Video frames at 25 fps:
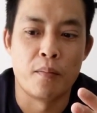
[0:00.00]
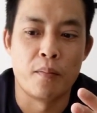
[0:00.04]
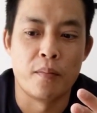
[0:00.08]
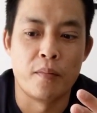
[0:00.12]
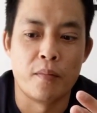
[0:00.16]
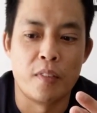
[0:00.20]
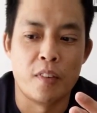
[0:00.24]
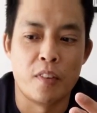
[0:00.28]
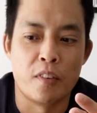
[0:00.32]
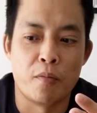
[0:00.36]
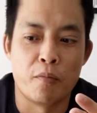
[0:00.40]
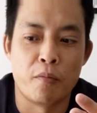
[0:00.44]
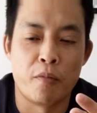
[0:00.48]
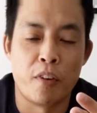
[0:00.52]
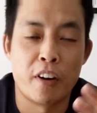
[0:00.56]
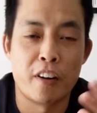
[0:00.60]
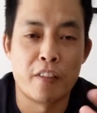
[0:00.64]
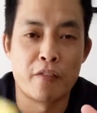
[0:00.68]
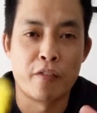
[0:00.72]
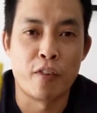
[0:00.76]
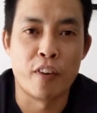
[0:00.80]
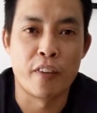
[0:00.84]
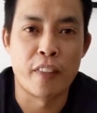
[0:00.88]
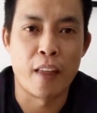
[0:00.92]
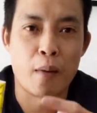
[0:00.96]
is what
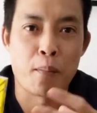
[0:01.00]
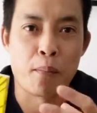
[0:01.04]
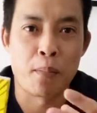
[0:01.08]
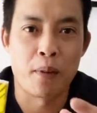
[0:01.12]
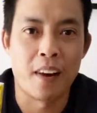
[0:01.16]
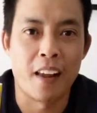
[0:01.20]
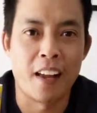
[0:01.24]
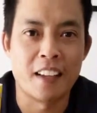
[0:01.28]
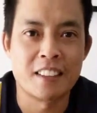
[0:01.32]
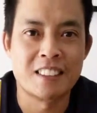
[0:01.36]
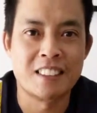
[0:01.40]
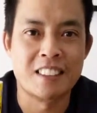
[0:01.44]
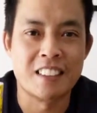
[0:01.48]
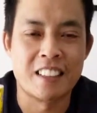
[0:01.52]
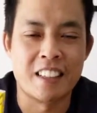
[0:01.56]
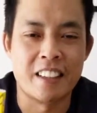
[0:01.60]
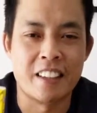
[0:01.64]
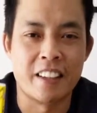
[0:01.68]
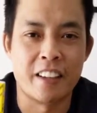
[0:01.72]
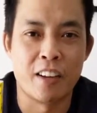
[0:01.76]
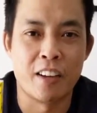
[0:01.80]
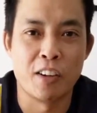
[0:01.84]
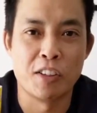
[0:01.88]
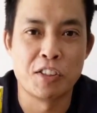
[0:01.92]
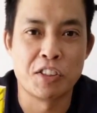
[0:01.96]
if all that plastic in
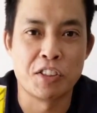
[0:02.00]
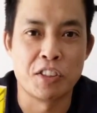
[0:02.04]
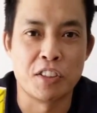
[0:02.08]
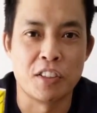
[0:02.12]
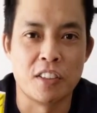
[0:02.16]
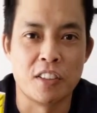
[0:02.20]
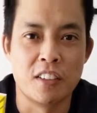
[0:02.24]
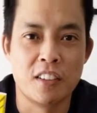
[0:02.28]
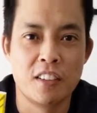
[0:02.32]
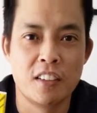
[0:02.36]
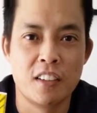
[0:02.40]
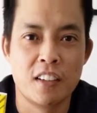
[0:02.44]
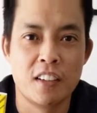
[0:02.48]
the ocean